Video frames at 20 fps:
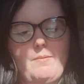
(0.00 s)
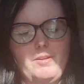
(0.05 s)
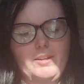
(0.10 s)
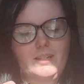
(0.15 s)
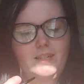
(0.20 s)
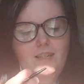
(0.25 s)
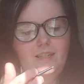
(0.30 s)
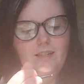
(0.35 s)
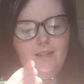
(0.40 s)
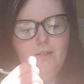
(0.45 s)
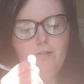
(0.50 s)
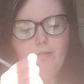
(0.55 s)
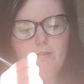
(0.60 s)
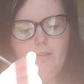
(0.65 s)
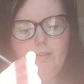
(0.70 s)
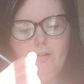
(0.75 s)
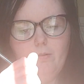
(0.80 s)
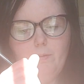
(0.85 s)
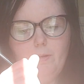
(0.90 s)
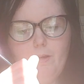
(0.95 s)
I'm actually going to
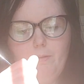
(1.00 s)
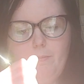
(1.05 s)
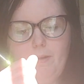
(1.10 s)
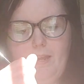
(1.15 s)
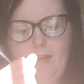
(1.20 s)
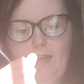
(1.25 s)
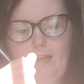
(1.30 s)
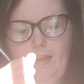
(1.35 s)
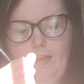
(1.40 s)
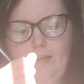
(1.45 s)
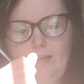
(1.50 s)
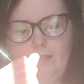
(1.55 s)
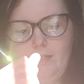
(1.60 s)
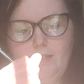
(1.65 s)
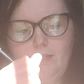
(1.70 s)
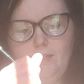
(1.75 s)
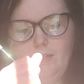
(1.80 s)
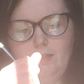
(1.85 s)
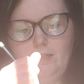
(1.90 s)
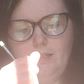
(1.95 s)
do a little bit on my
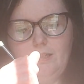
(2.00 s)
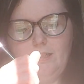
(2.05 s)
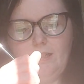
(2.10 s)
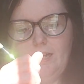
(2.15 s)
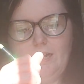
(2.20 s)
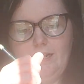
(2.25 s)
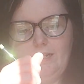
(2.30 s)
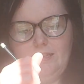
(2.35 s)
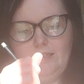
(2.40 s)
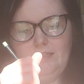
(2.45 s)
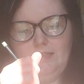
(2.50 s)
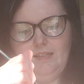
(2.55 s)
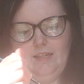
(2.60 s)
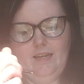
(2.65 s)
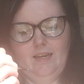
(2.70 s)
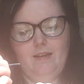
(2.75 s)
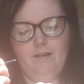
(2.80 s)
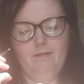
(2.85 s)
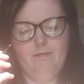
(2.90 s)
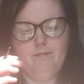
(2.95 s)
hand just to kind of
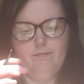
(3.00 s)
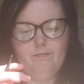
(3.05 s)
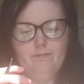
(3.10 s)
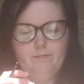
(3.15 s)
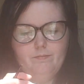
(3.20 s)
see.